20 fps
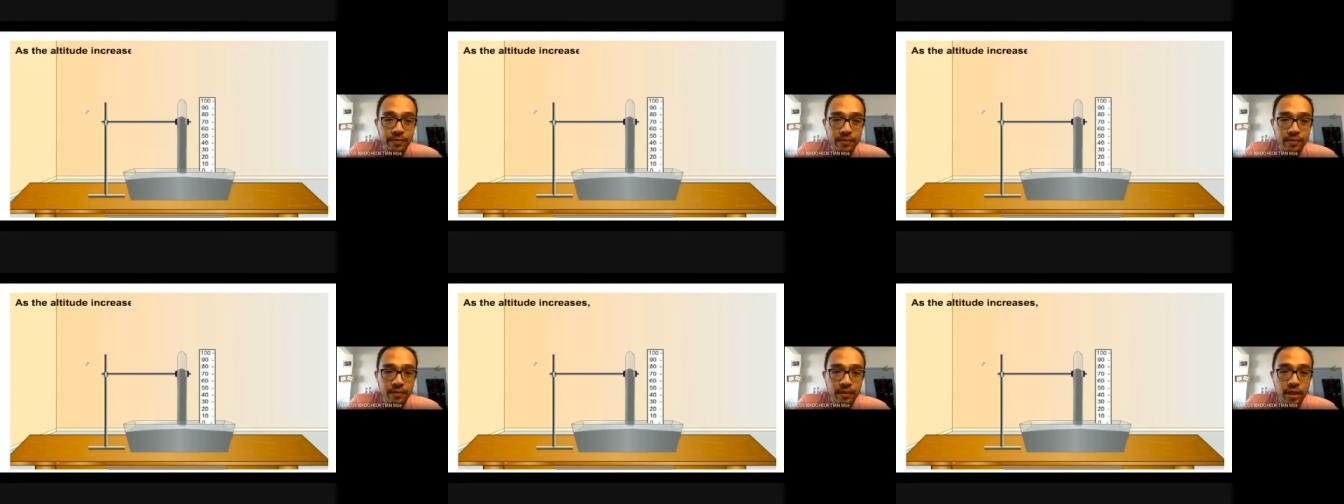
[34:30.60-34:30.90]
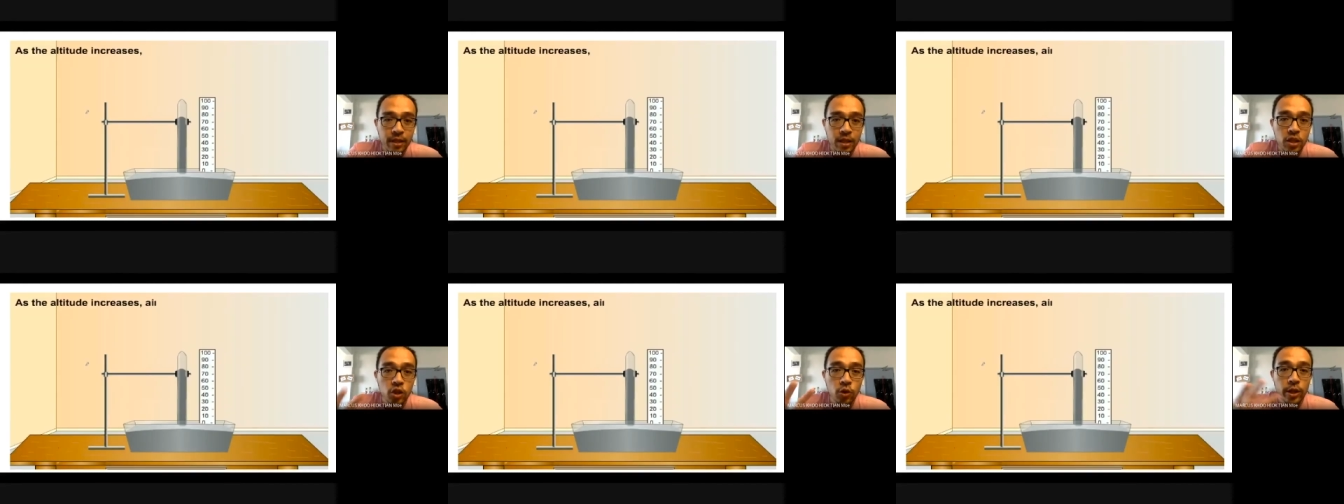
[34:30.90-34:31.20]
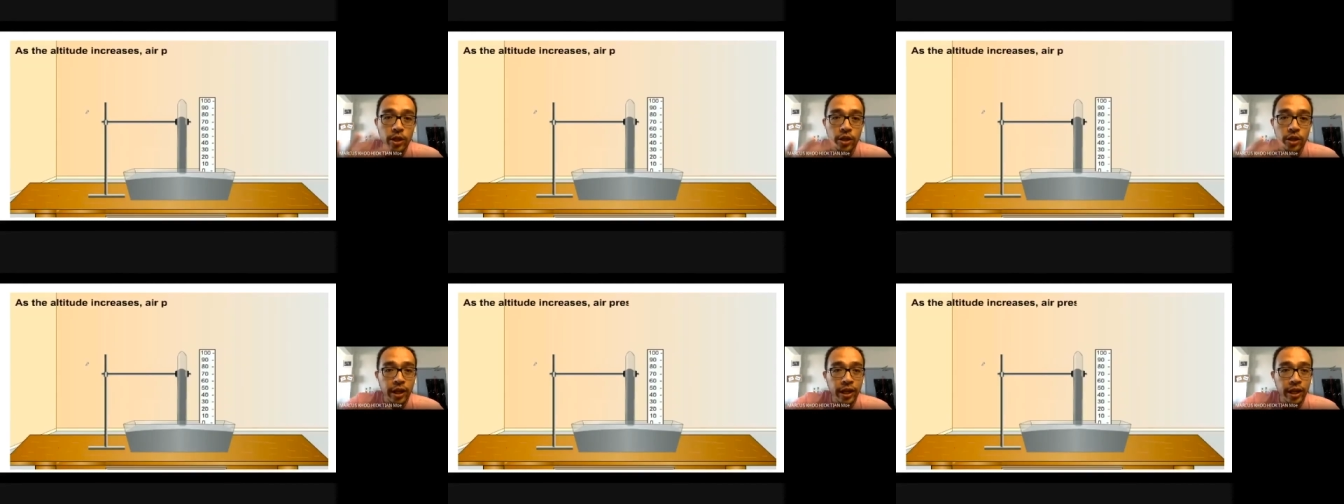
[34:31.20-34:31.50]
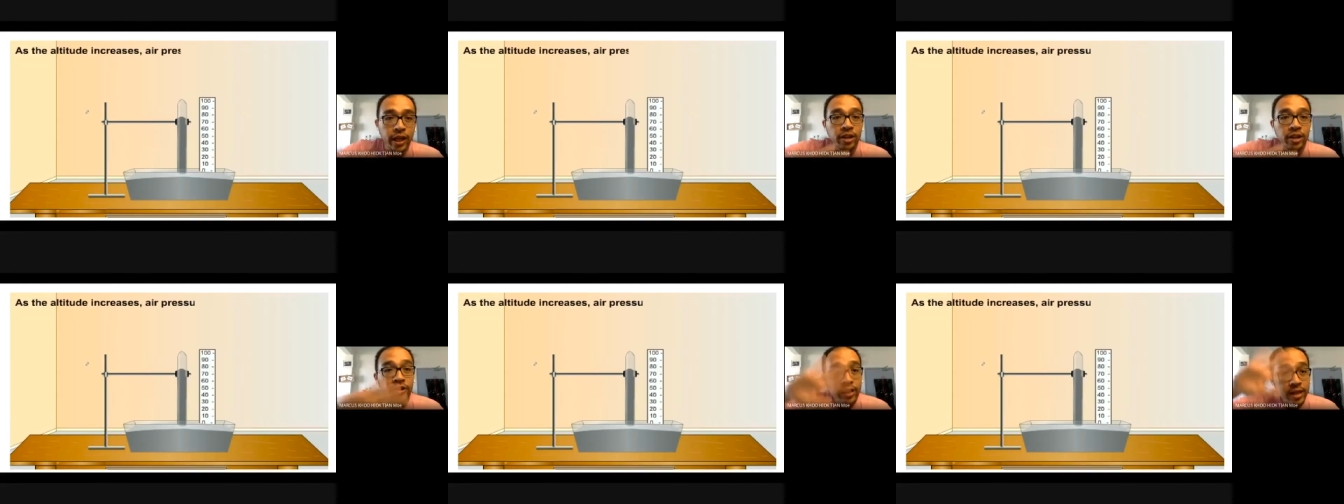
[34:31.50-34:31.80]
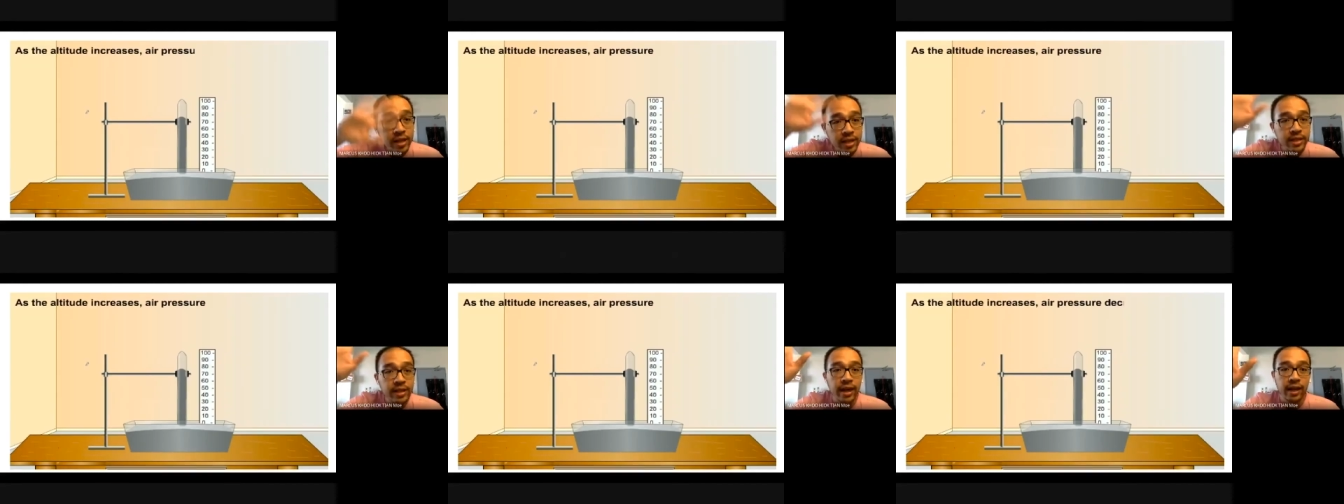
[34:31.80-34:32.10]
So when you
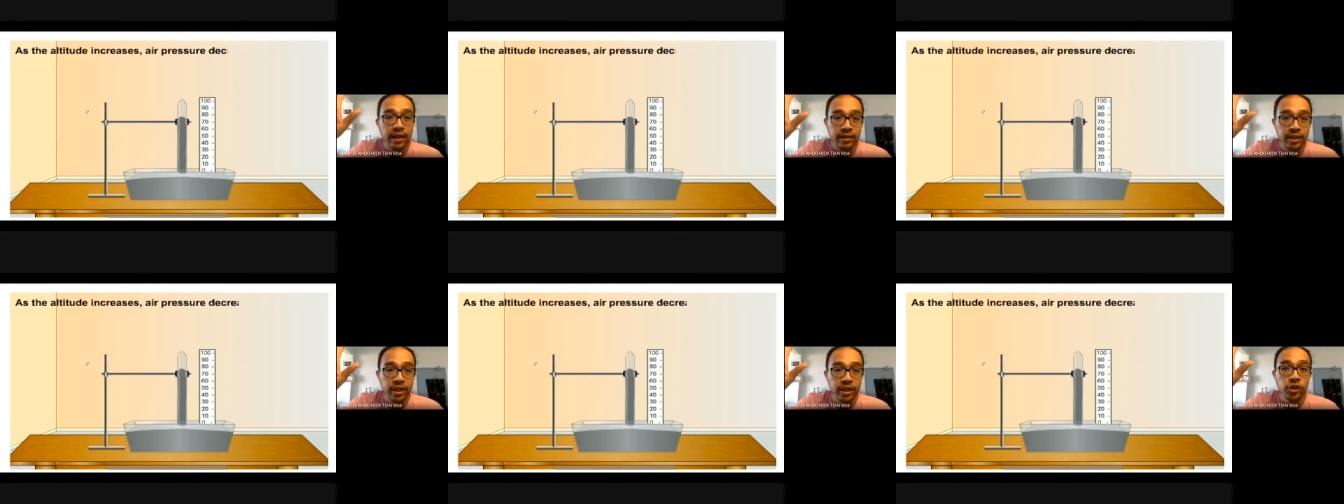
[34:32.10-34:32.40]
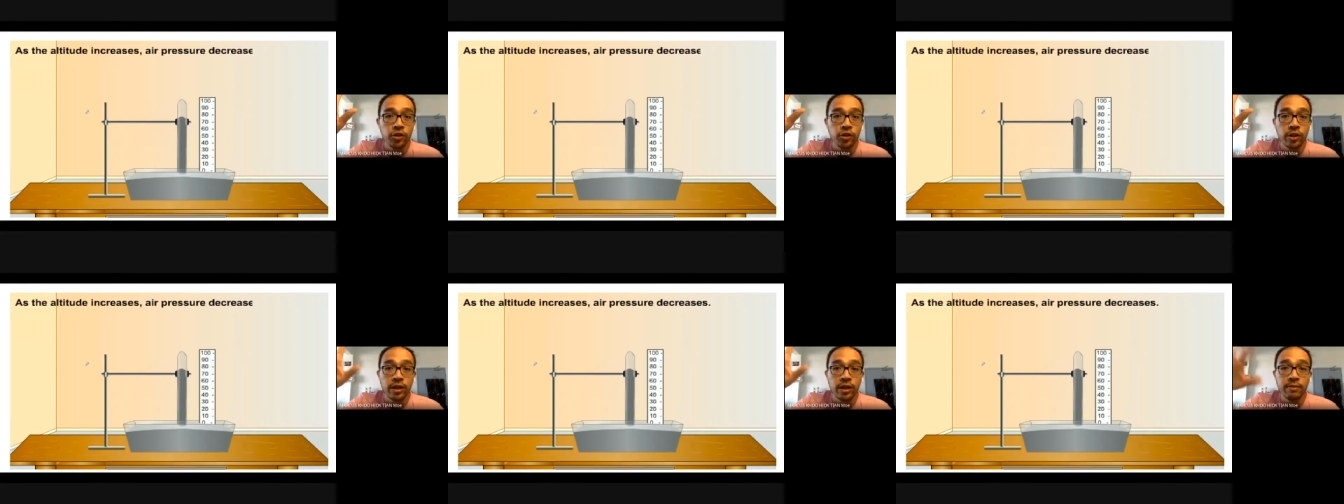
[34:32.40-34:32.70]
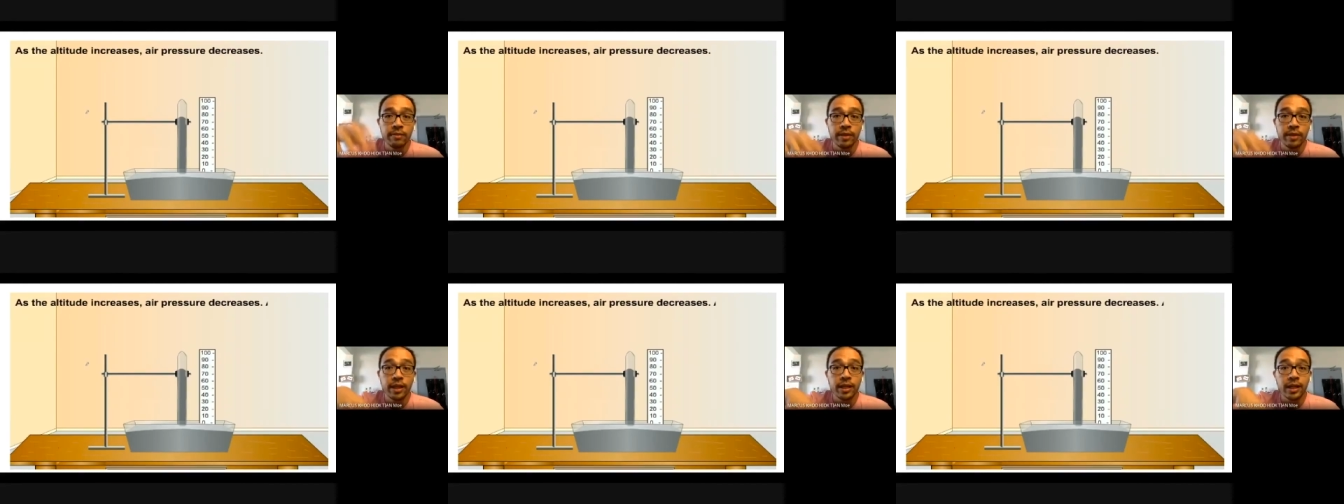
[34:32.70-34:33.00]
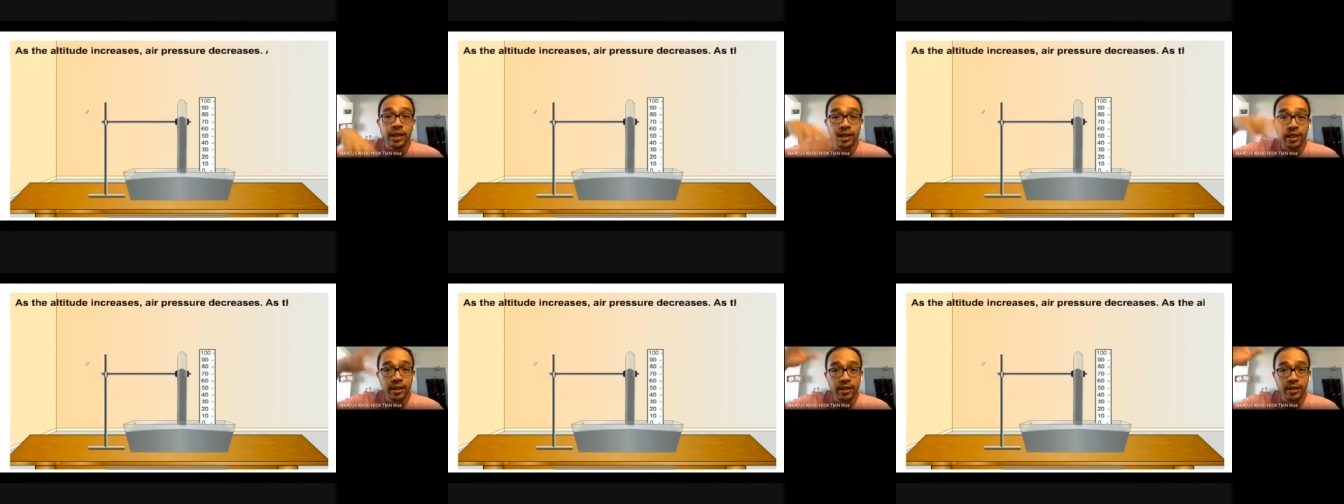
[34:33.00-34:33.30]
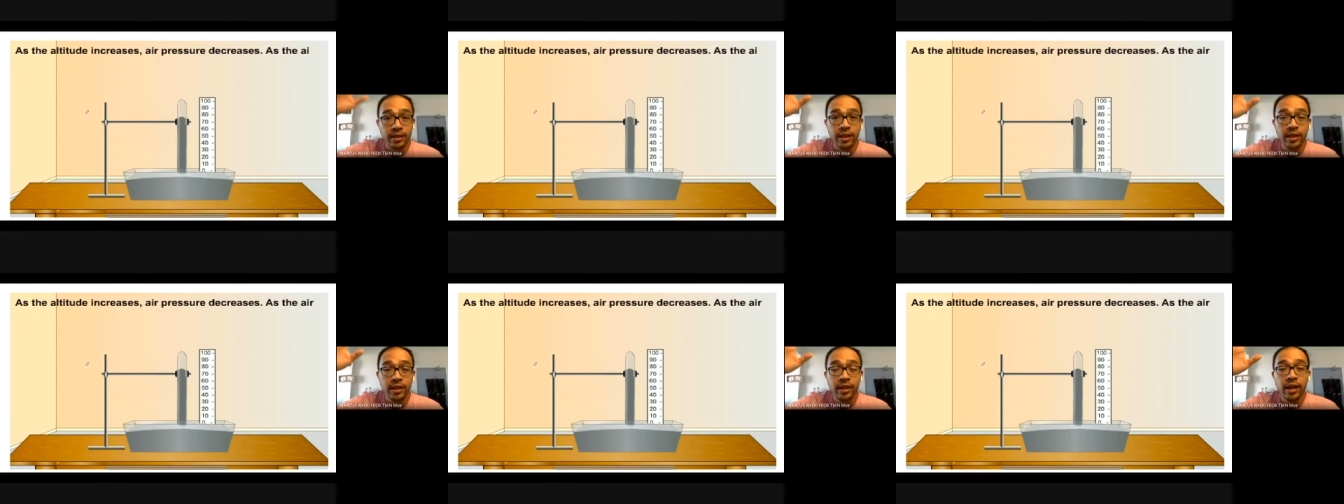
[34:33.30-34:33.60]
increase the altitude, bila kita ni
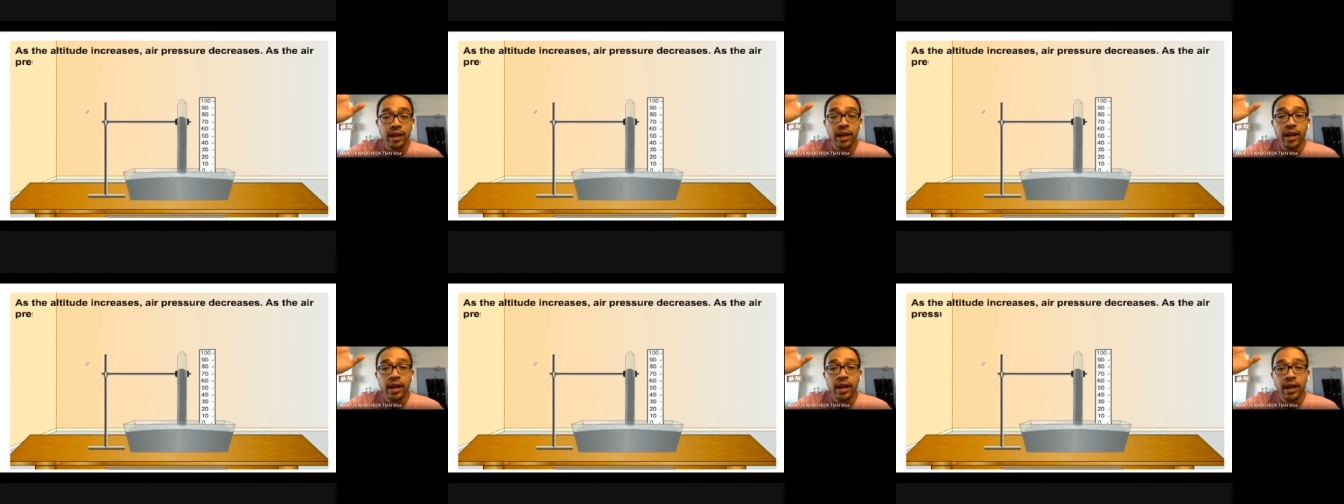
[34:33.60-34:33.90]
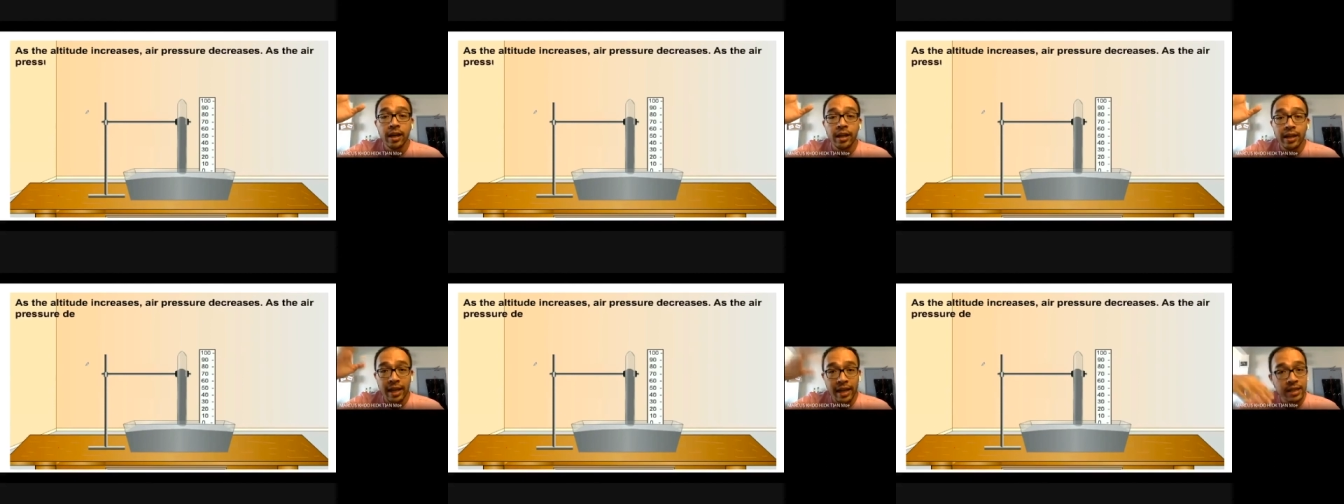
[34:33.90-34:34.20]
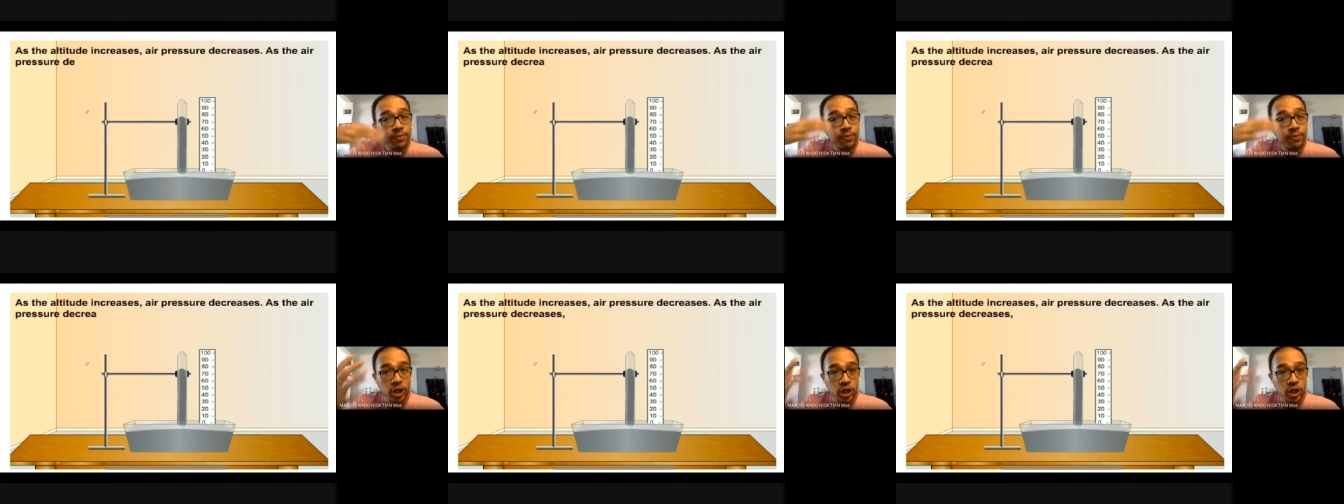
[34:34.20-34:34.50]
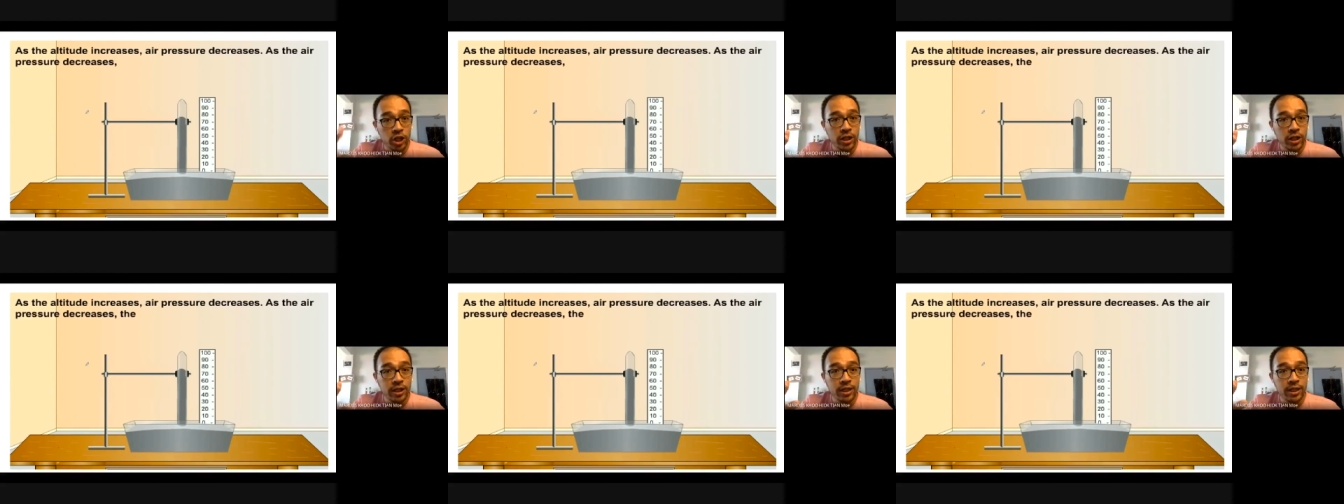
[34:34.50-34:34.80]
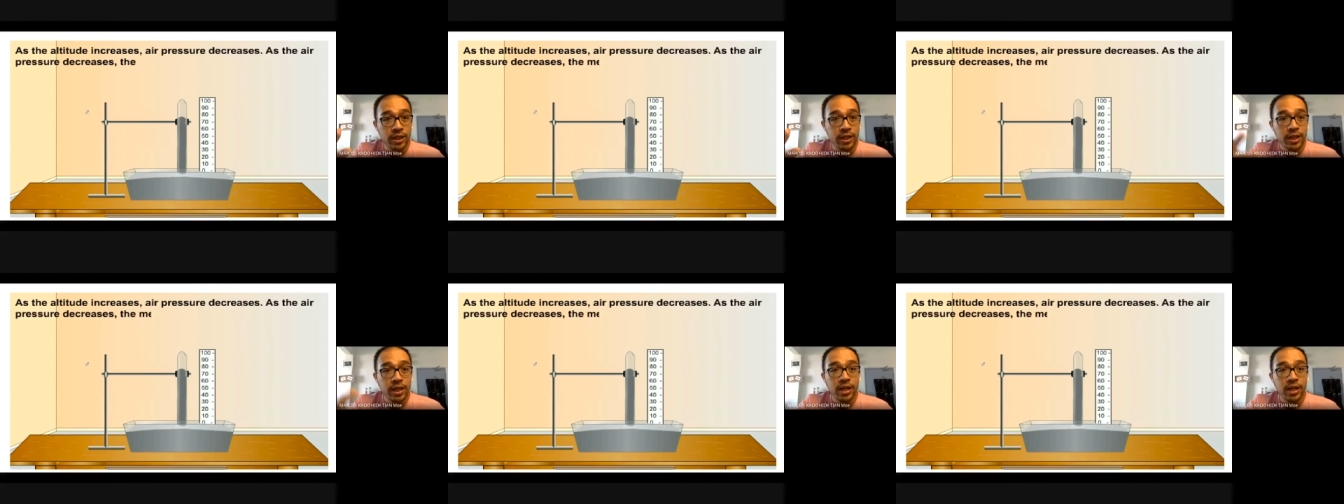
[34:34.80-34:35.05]
less pressure.